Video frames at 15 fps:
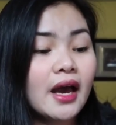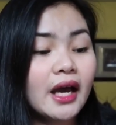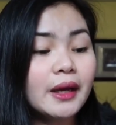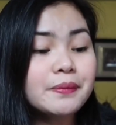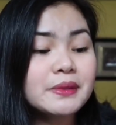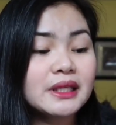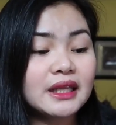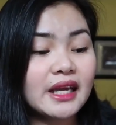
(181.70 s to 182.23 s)

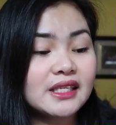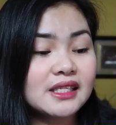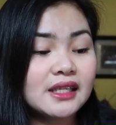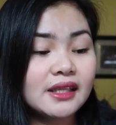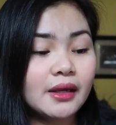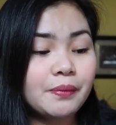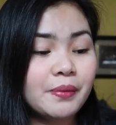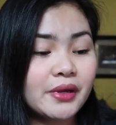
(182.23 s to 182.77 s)
helps
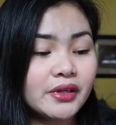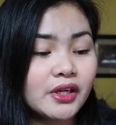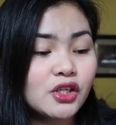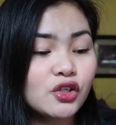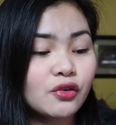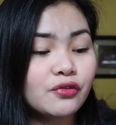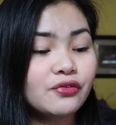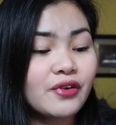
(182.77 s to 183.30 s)
lessen the
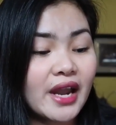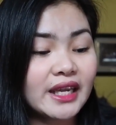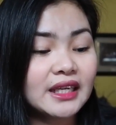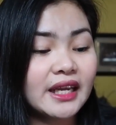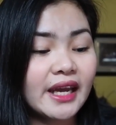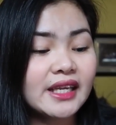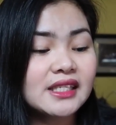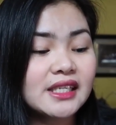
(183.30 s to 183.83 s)
appearance of fine
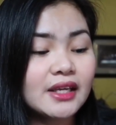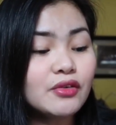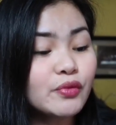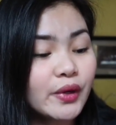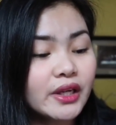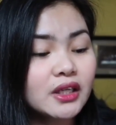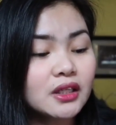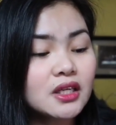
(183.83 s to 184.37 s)
lines
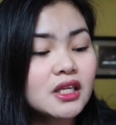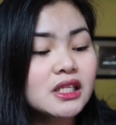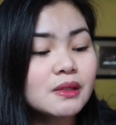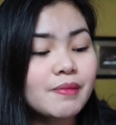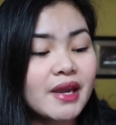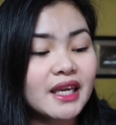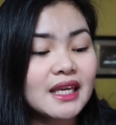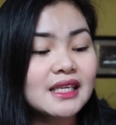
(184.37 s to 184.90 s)
and wrinkles,
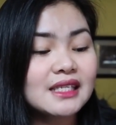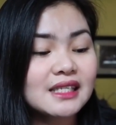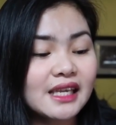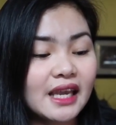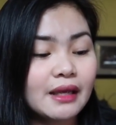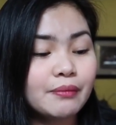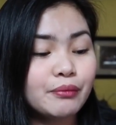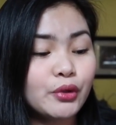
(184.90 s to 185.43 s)
making
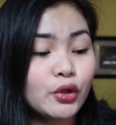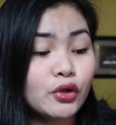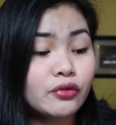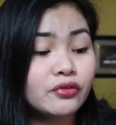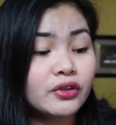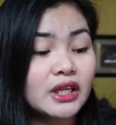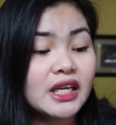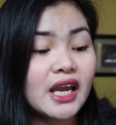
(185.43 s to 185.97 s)
skin
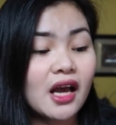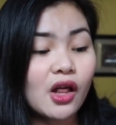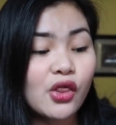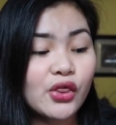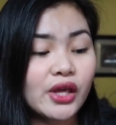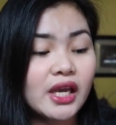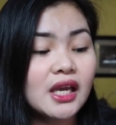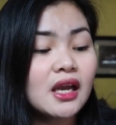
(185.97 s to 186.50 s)
beautifully
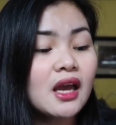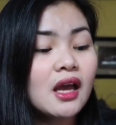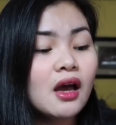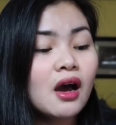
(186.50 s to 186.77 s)
healthy,